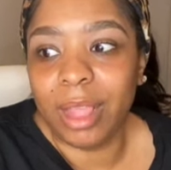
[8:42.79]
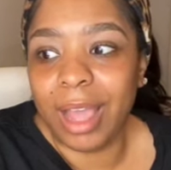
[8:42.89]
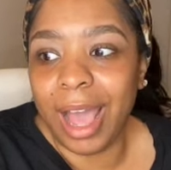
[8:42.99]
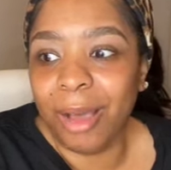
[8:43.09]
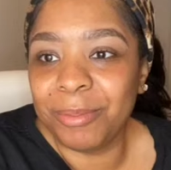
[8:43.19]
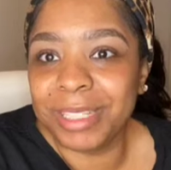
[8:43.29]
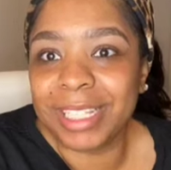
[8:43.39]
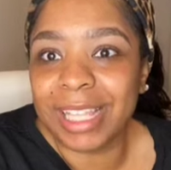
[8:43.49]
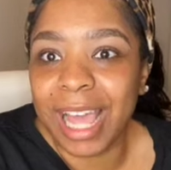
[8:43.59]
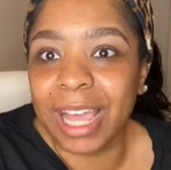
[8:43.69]
I'm
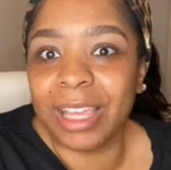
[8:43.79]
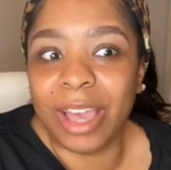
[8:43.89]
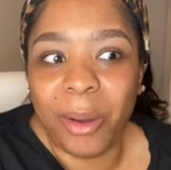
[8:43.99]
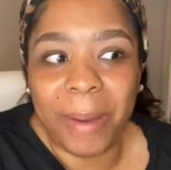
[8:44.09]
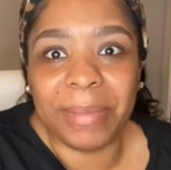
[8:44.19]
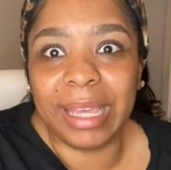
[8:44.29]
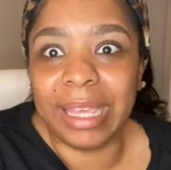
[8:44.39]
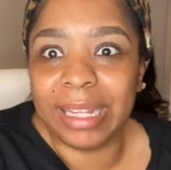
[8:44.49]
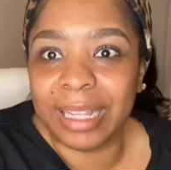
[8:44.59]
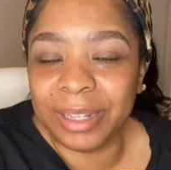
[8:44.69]
just like, yo, I'm
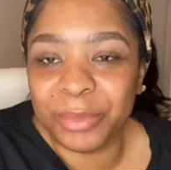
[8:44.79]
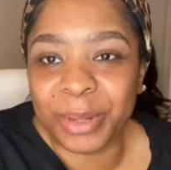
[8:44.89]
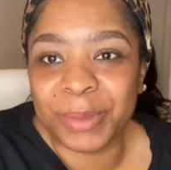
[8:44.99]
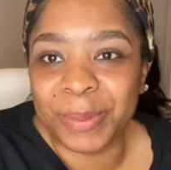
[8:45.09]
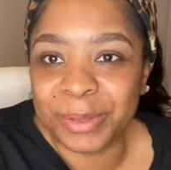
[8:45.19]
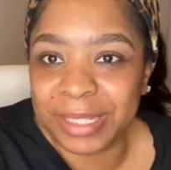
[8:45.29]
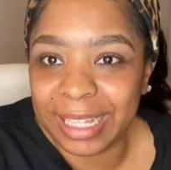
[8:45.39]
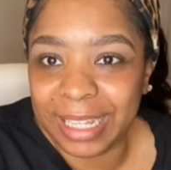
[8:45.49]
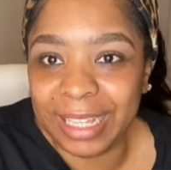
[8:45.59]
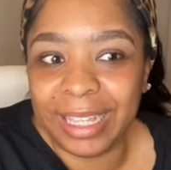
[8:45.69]
eating what I'm supposed to
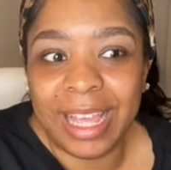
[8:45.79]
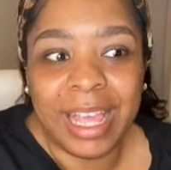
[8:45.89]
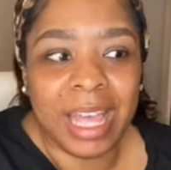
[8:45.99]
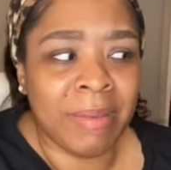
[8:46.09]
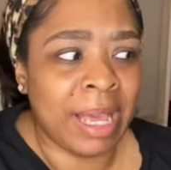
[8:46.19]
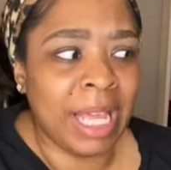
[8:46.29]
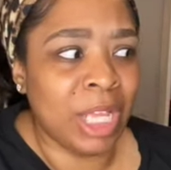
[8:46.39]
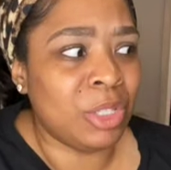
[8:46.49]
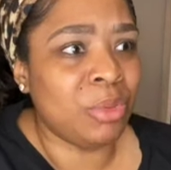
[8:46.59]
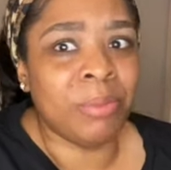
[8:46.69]
eat, and I'm
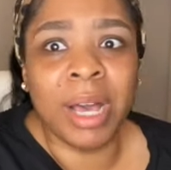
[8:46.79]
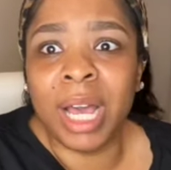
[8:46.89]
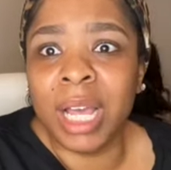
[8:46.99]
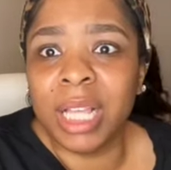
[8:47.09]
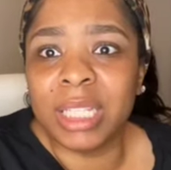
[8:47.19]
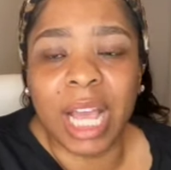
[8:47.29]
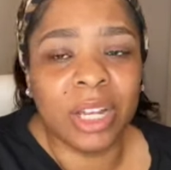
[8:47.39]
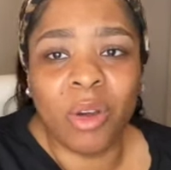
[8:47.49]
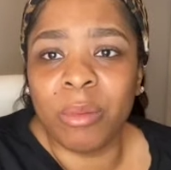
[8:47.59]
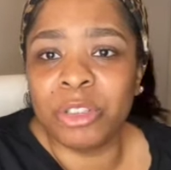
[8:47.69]
eating too much. I
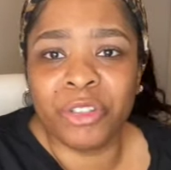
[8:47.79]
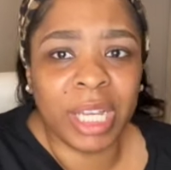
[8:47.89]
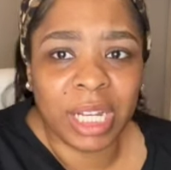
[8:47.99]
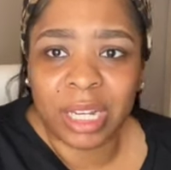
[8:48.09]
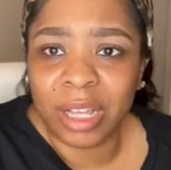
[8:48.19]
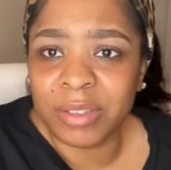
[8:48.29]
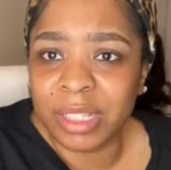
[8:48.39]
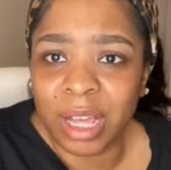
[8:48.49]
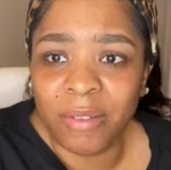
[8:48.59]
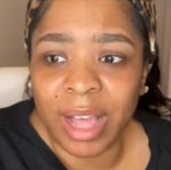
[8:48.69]
know I'm drinking enough
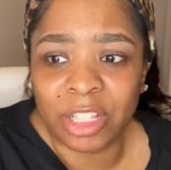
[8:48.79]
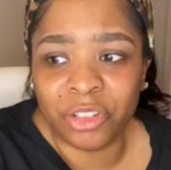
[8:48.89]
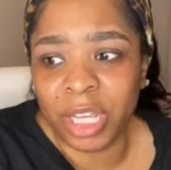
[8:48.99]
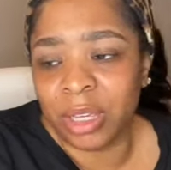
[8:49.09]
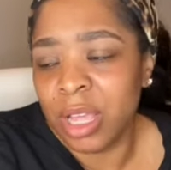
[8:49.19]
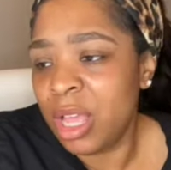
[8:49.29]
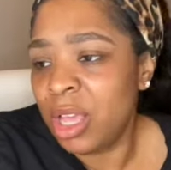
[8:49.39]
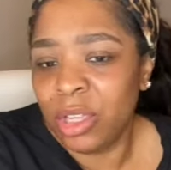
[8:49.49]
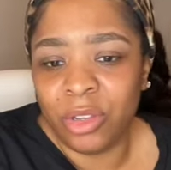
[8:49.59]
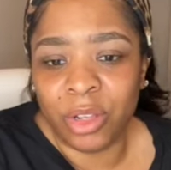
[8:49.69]
stuff. I drank,
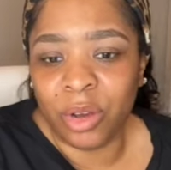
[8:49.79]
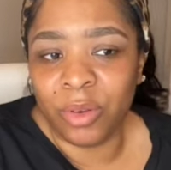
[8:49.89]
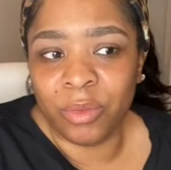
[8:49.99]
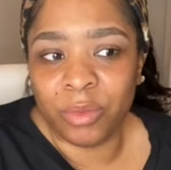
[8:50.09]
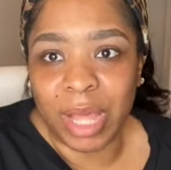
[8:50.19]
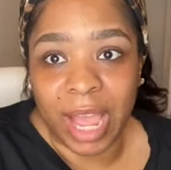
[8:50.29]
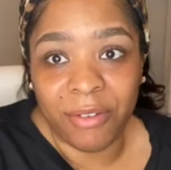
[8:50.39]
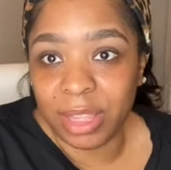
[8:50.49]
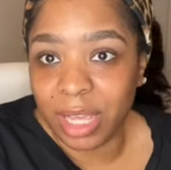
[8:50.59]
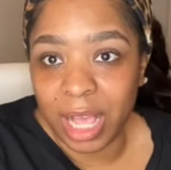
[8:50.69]
you know,
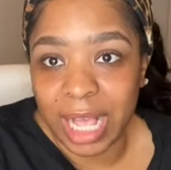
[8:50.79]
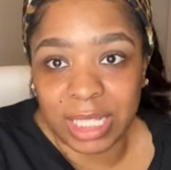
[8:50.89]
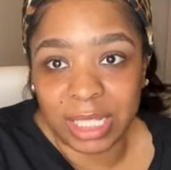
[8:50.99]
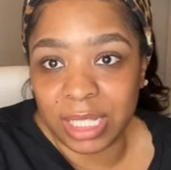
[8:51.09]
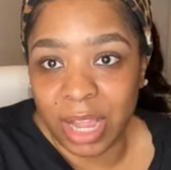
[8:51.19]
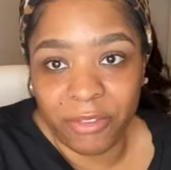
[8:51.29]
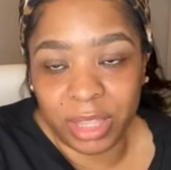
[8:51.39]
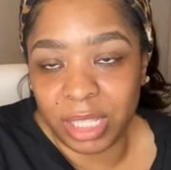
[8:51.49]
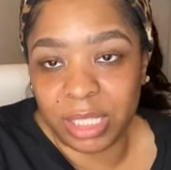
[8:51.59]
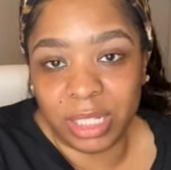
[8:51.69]
everything. I did
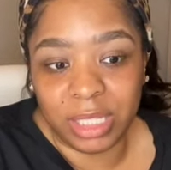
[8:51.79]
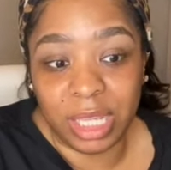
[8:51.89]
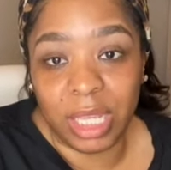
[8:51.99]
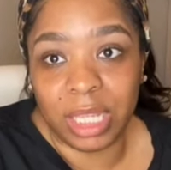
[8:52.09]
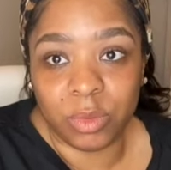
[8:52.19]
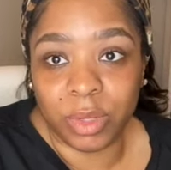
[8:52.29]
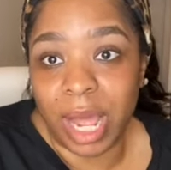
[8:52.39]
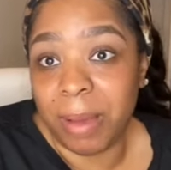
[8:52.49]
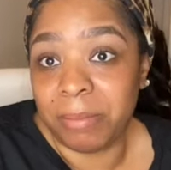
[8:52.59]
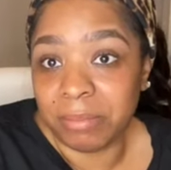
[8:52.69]
everything to the T is what
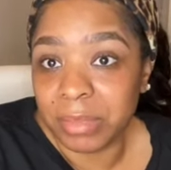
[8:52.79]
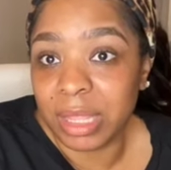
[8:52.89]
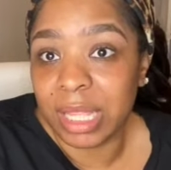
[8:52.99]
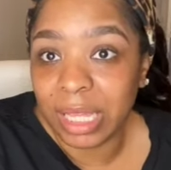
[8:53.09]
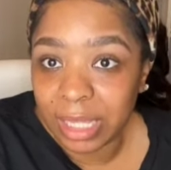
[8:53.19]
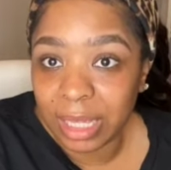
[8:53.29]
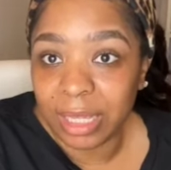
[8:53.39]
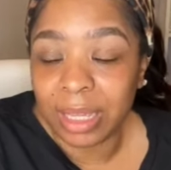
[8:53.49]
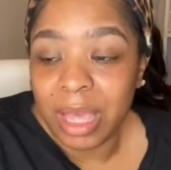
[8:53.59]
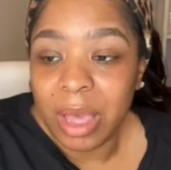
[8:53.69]
I'm thinking.